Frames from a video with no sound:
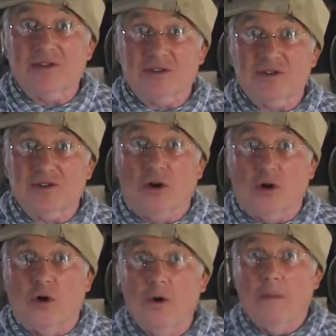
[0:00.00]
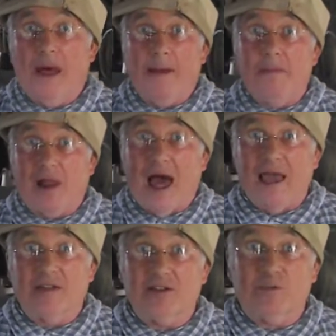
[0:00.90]
of the circle by
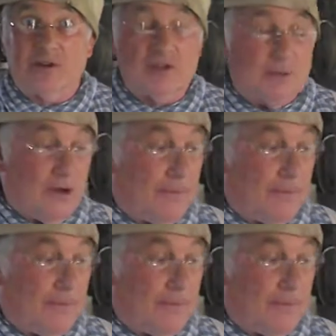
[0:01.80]
applying this principle.